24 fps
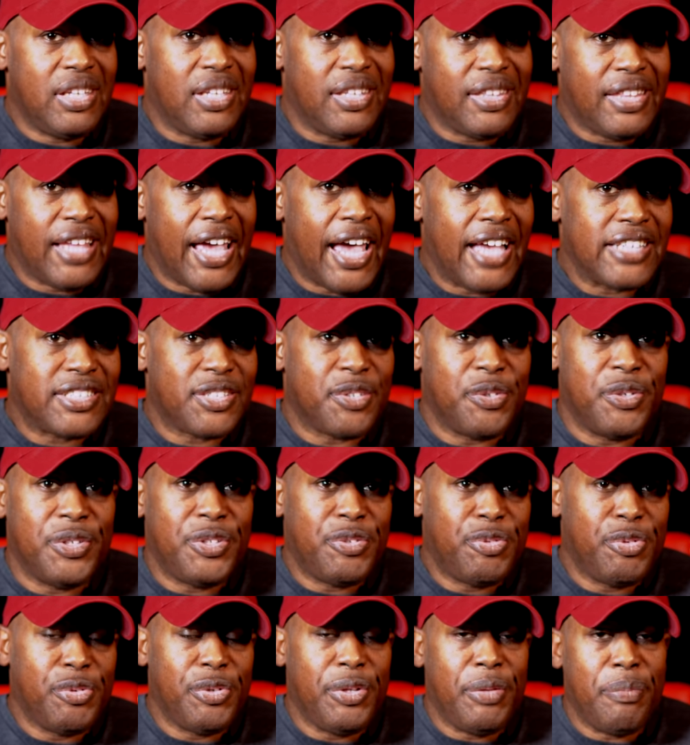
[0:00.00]
That's
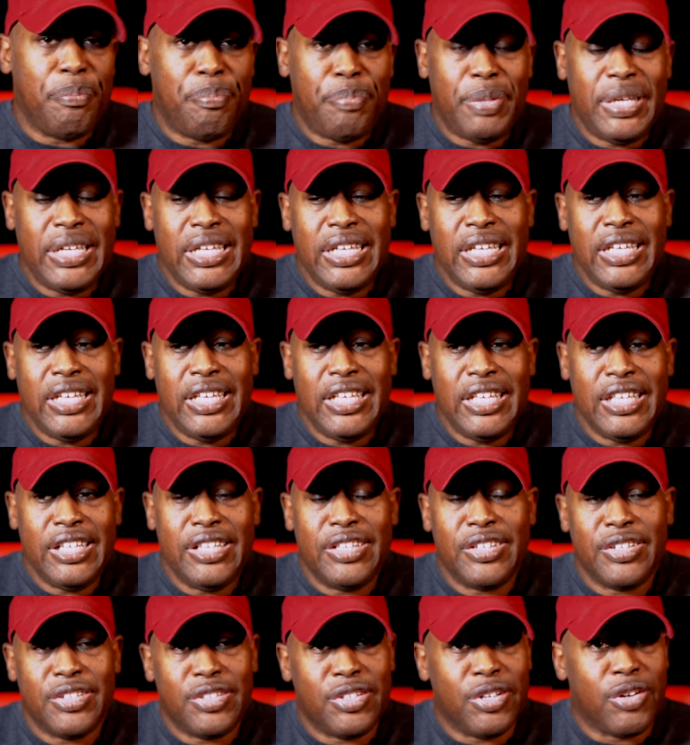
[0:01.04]
going to
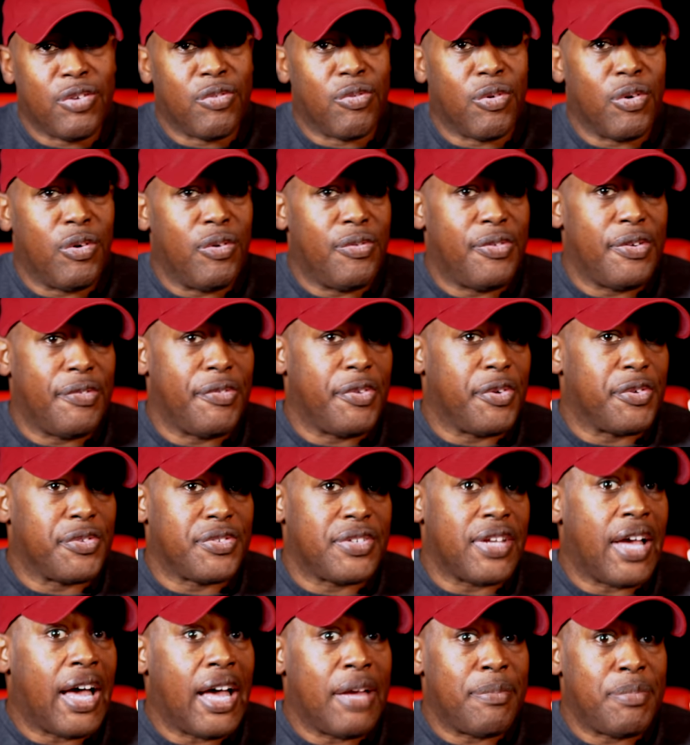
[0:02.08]
impede the growth of your
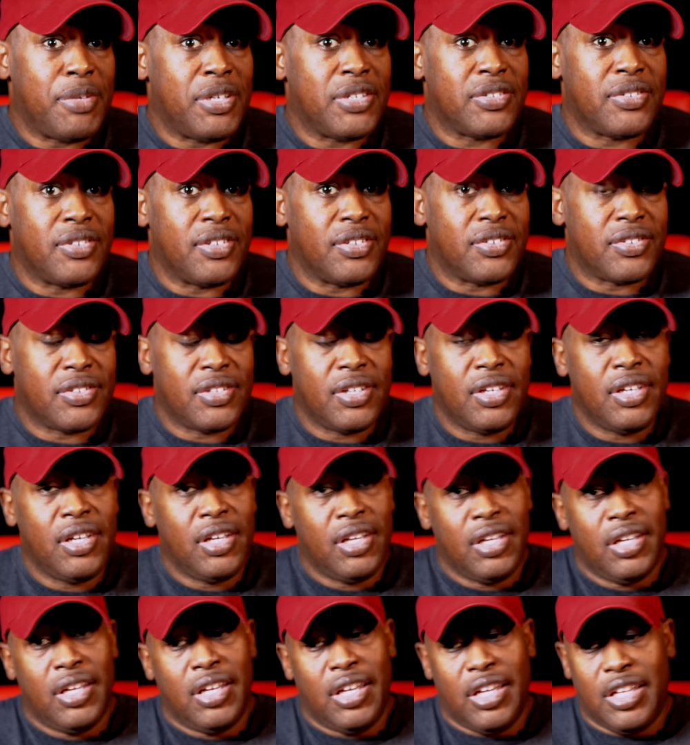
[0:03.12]
side business.
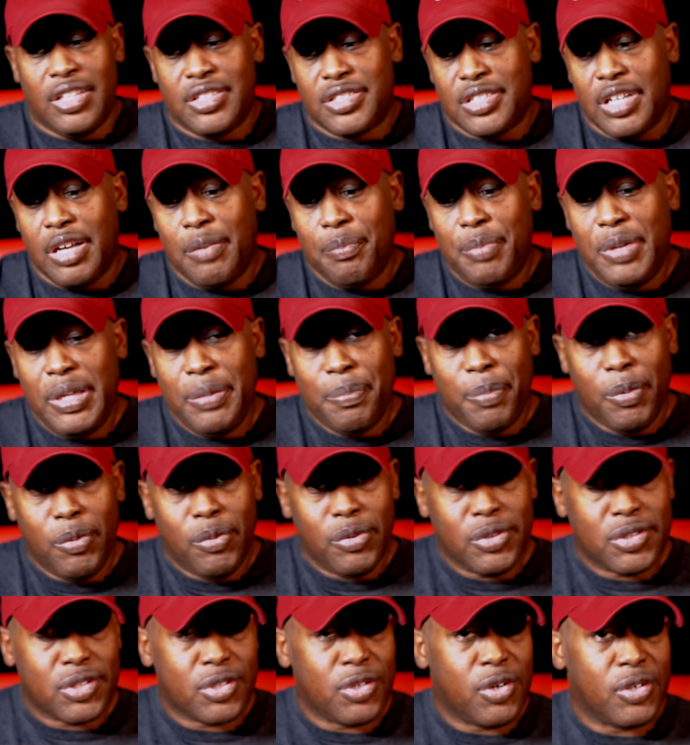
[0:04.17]
And some people
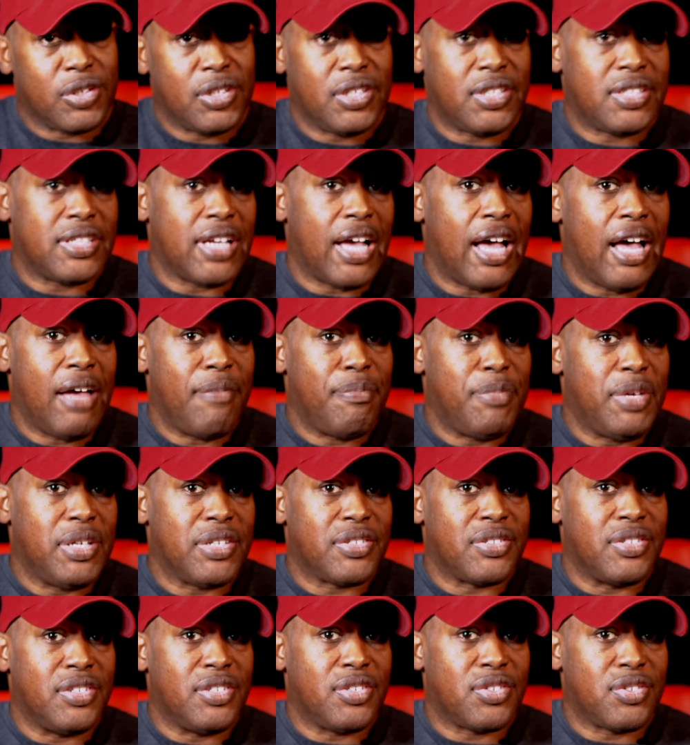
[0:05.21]
will start a side
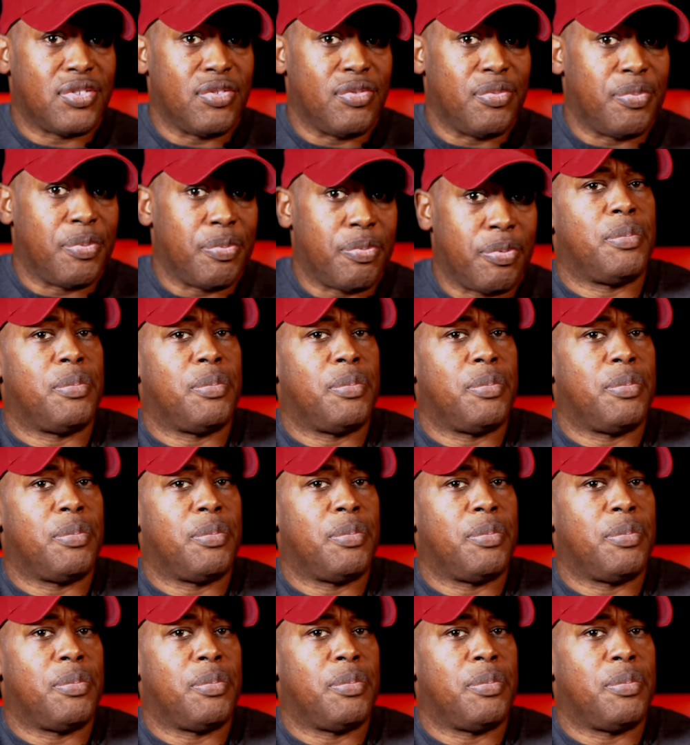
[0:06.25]
business to